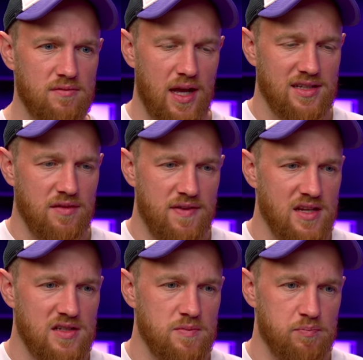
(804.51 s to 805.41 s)
Like I said,
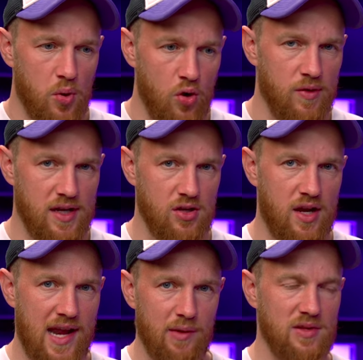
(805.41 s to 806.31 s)
fitness is boring. You
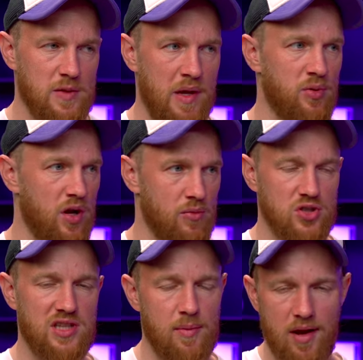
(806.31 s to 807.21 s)
connect with these people on a
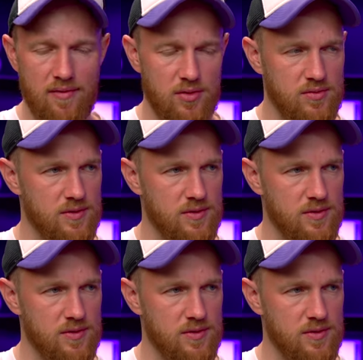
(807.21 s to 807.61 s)
much deeper level.